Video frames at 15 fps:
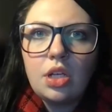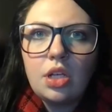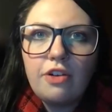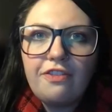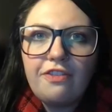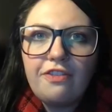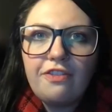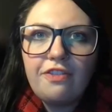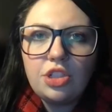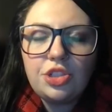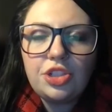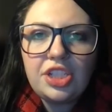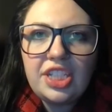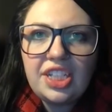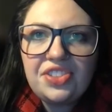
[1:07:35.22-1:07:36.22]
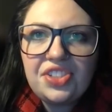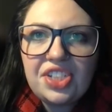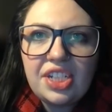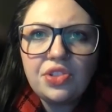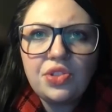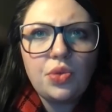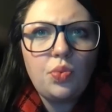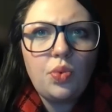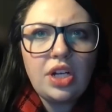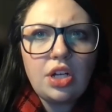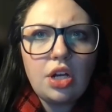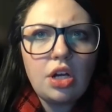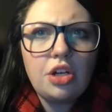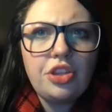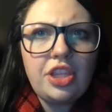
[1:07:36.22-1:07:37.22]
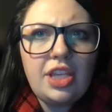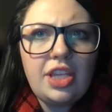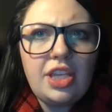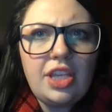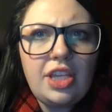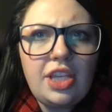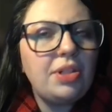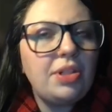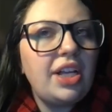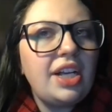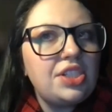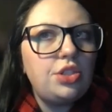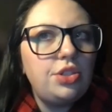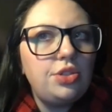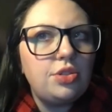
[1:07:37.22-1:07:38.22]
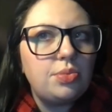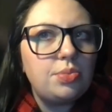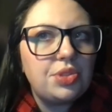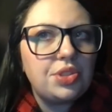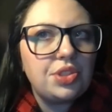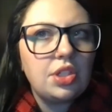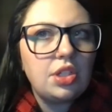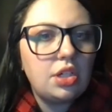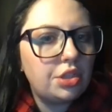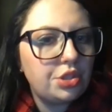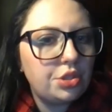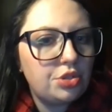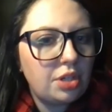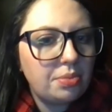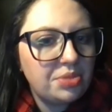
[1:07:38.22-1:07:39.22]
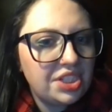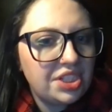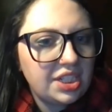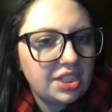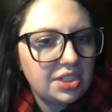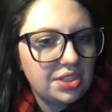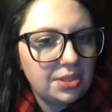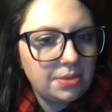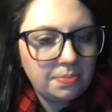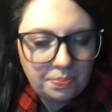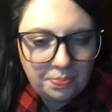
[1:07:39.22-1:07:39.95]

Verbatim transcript: For during Kid Stix, what are the plastic tubes on the drumsticks? Those